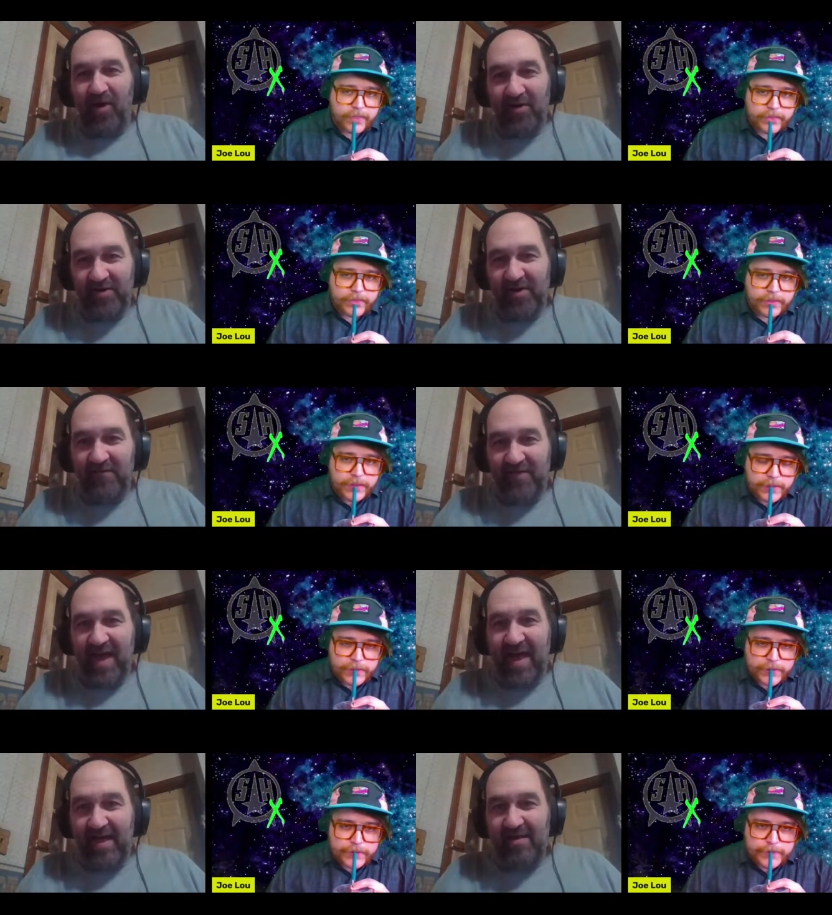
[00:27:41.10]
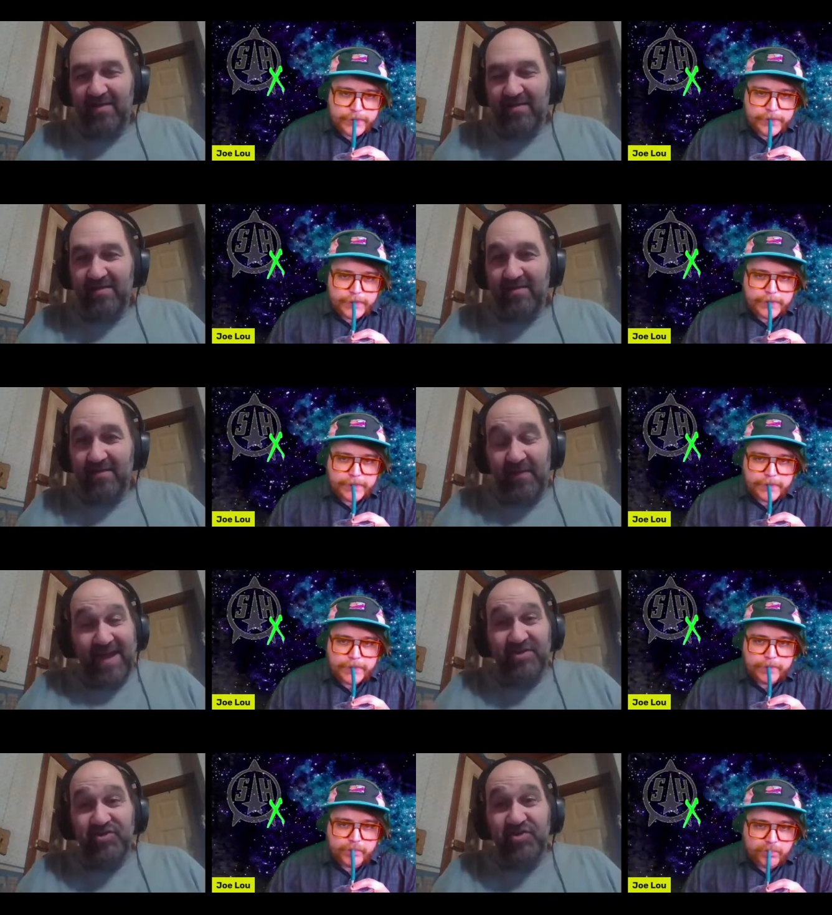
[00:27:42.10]
Speaker 1: part of that
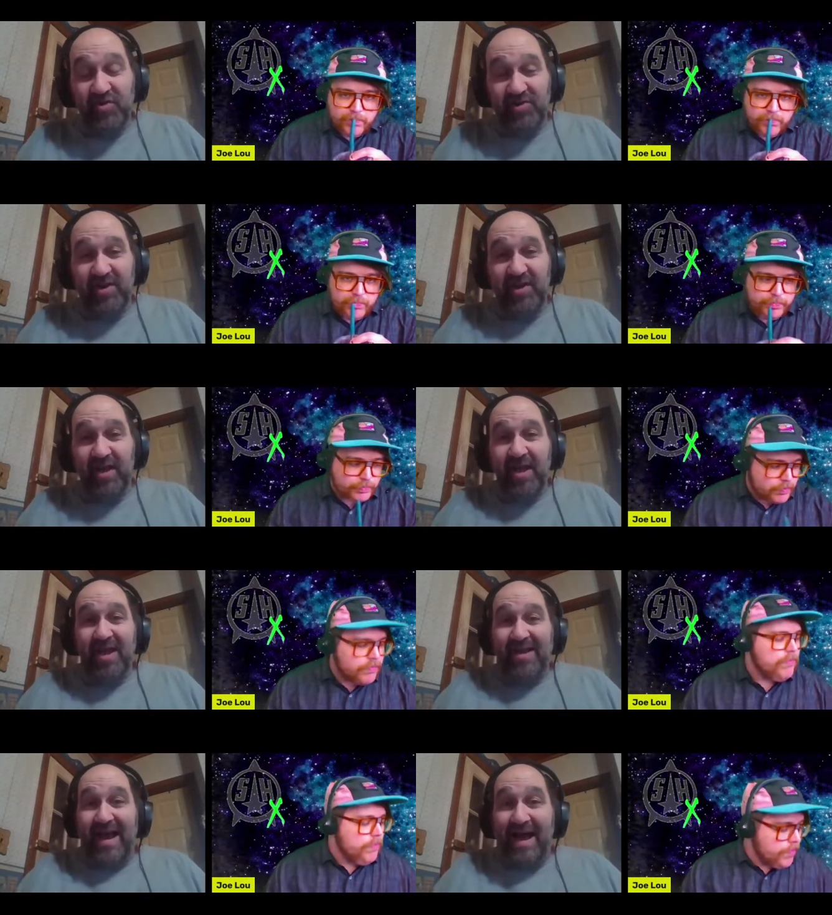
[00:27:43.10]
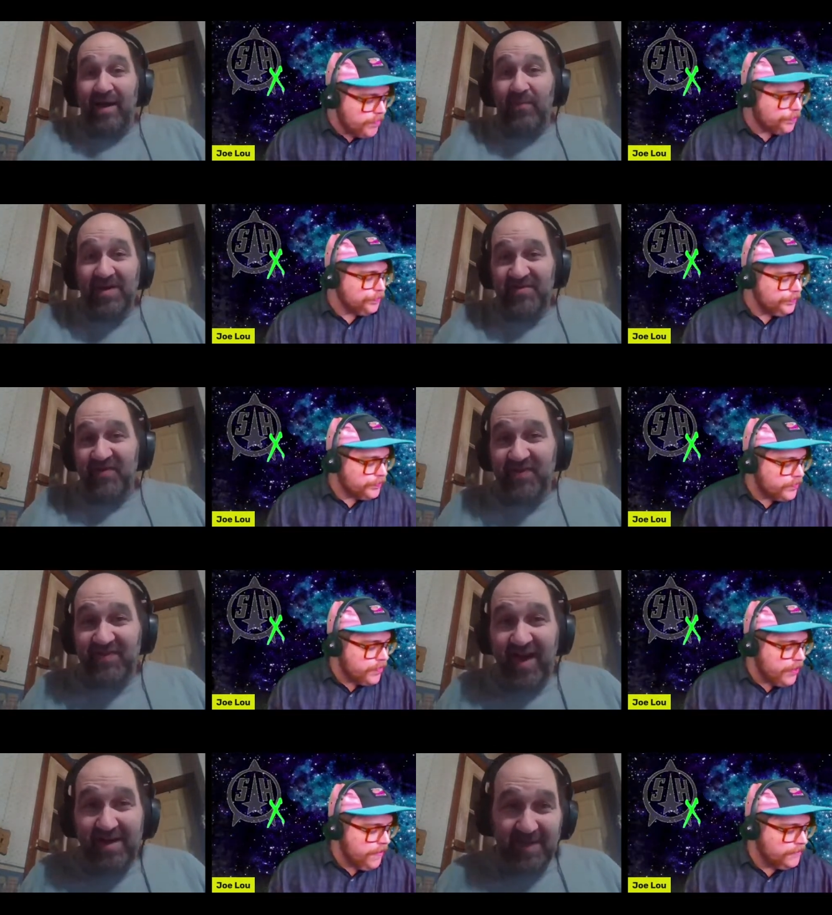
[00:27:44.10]
that journey. Now, how much is
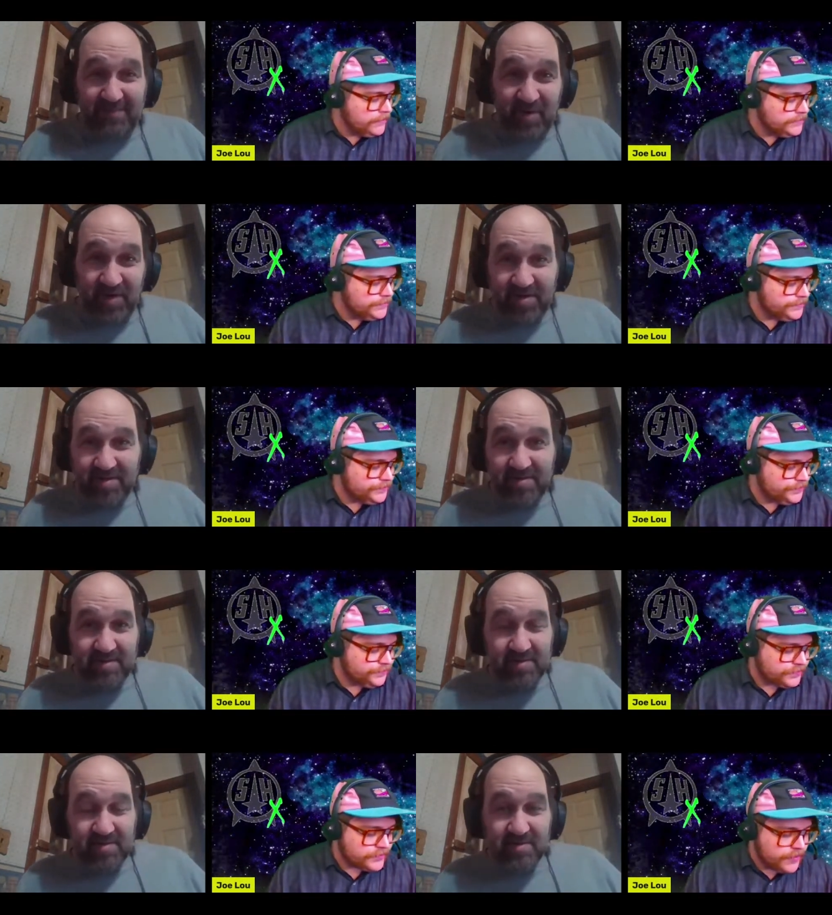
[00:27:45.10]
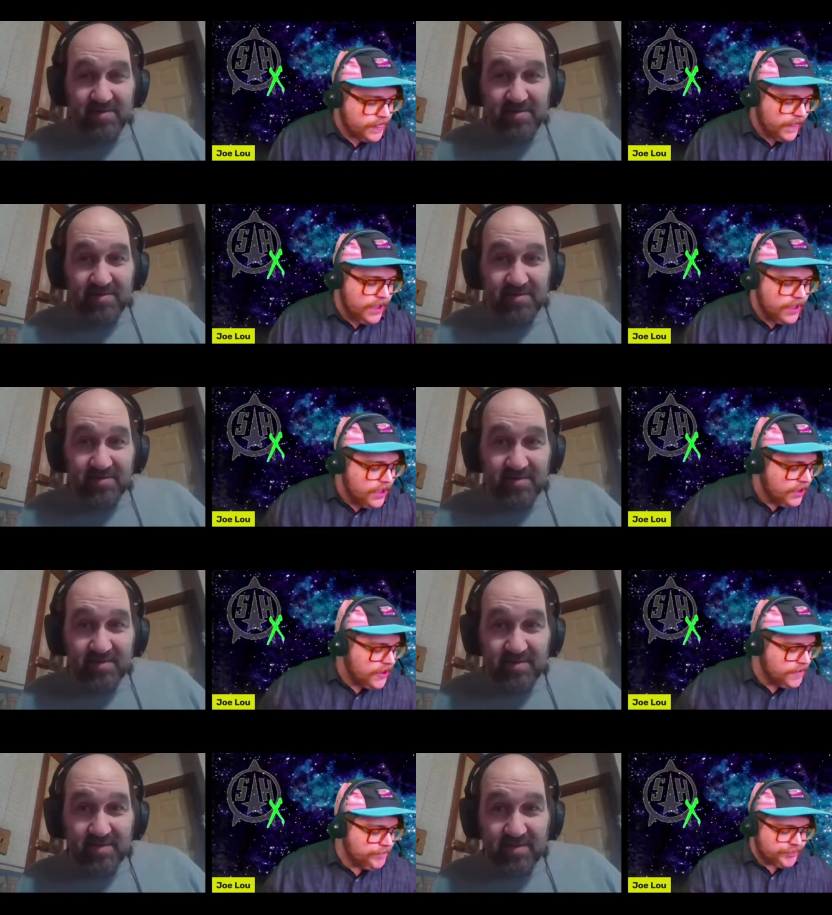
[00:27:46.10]
this comic book?
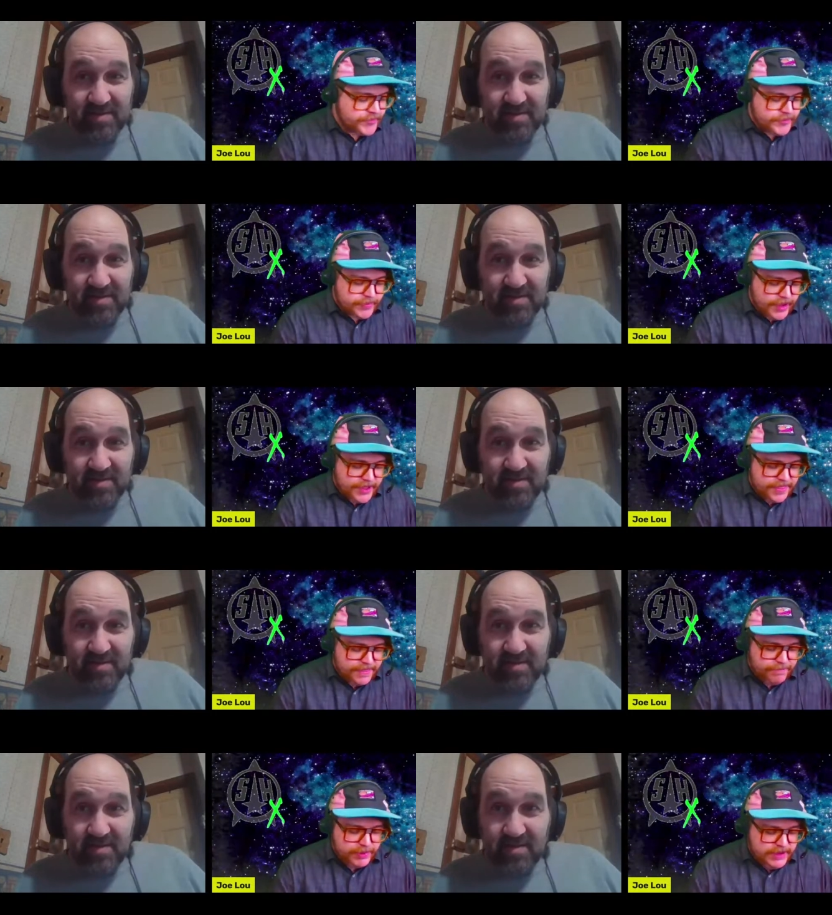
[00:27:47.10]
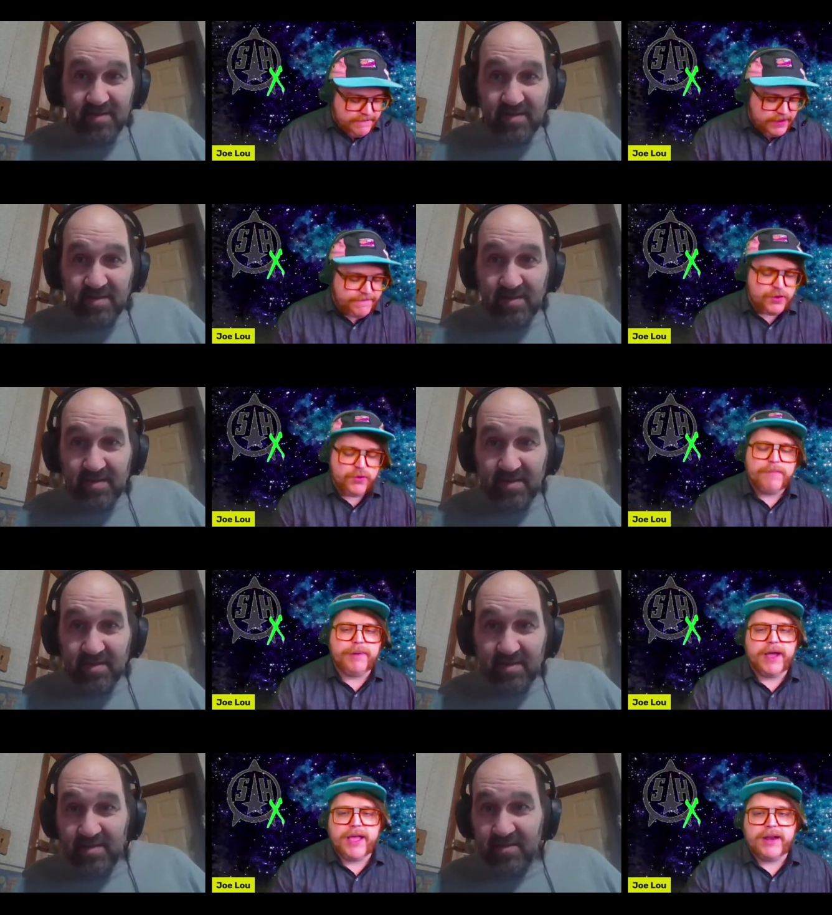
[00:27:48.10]
Speaker 2: Um, I believe if you were to
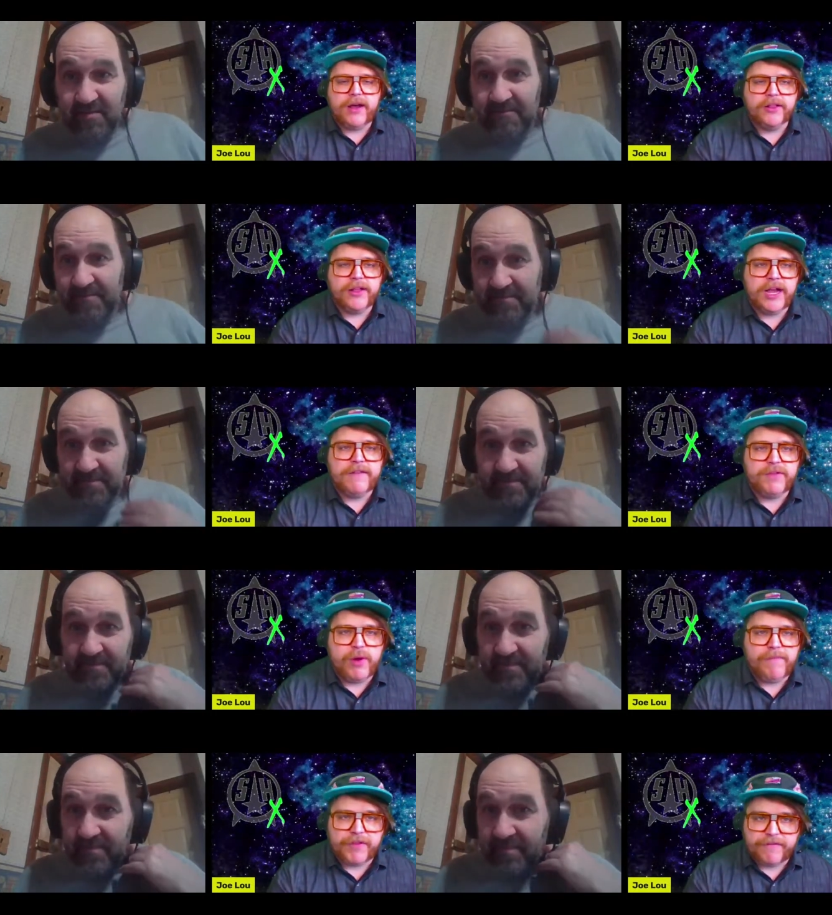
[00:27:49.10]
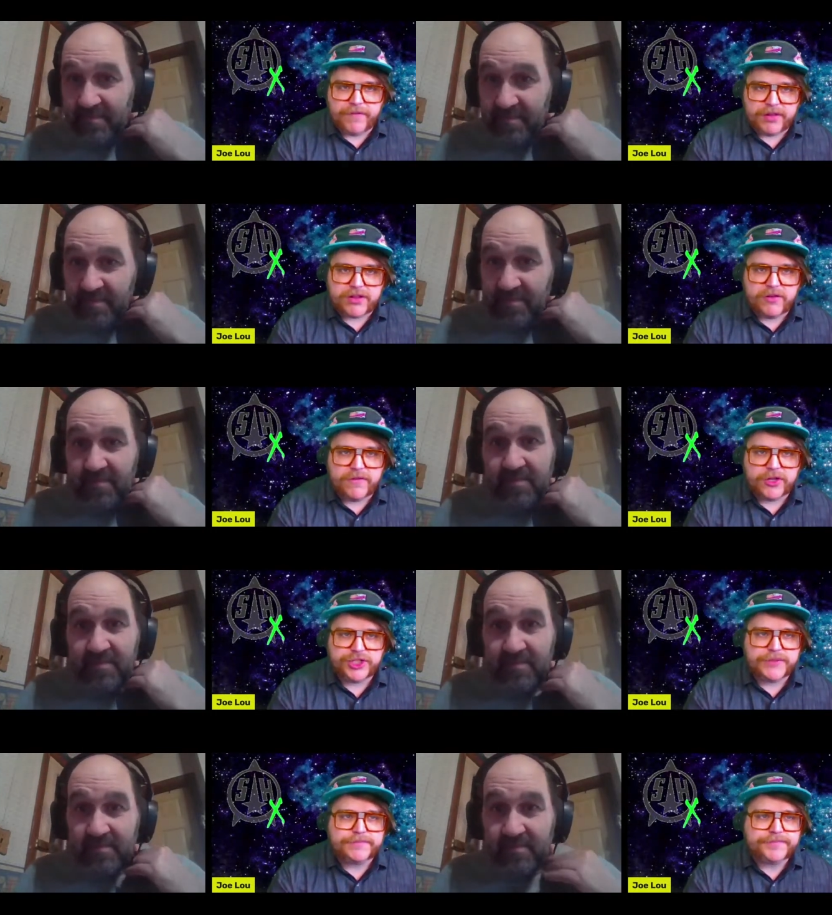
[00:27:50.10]
buy it online, if you want the physical
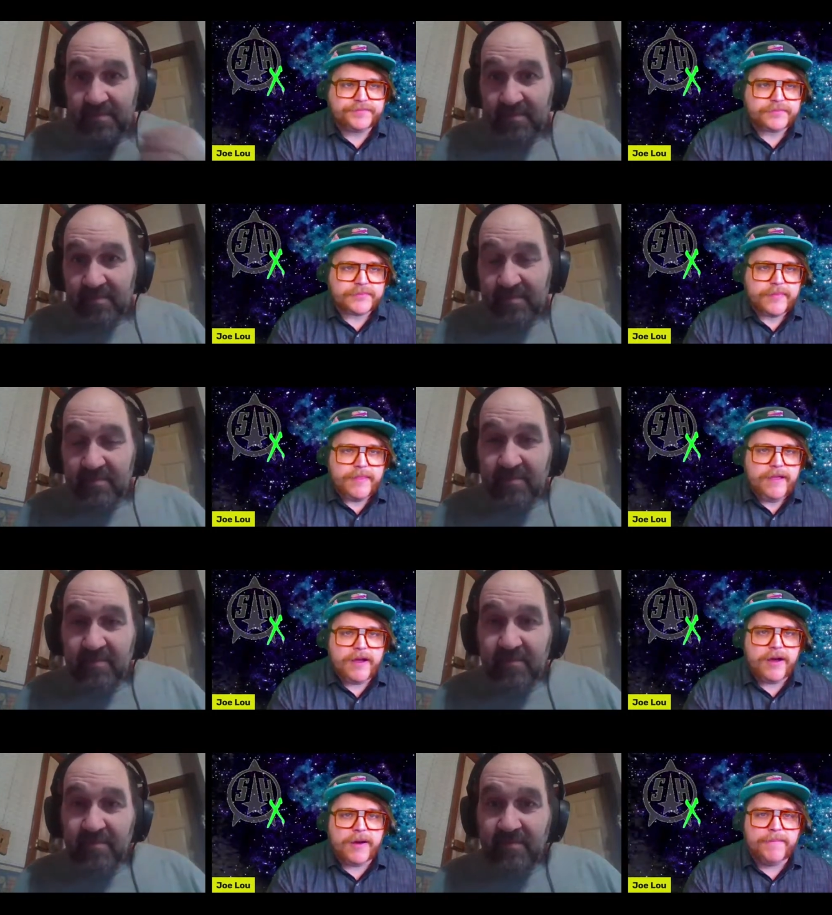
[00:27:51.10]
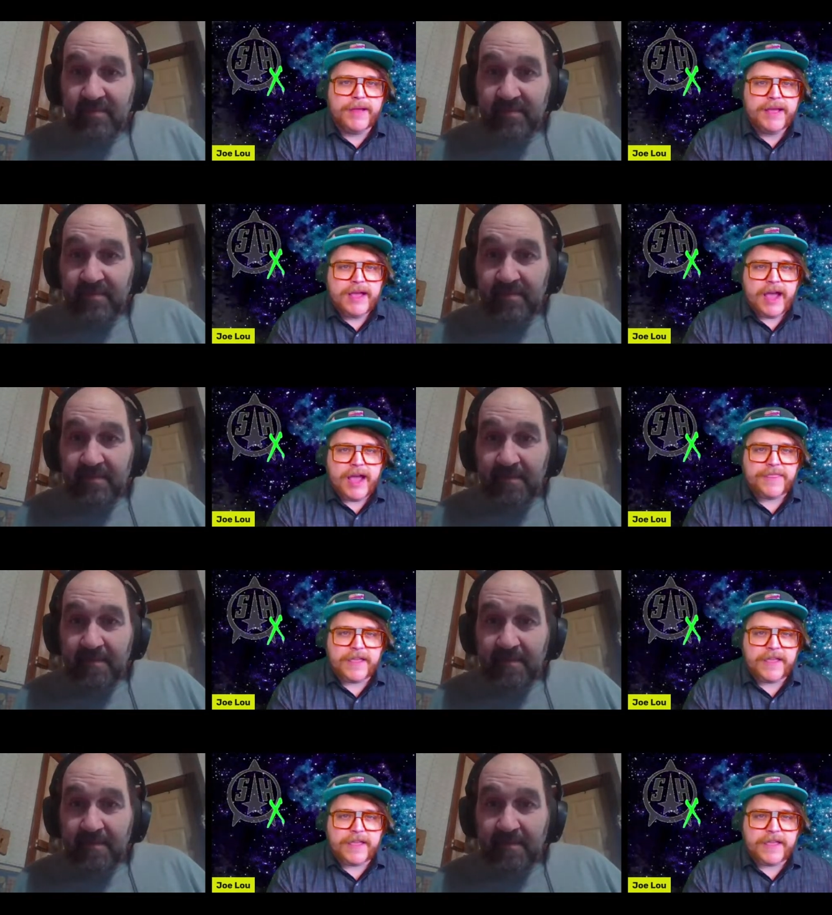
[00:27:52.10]
version, um, I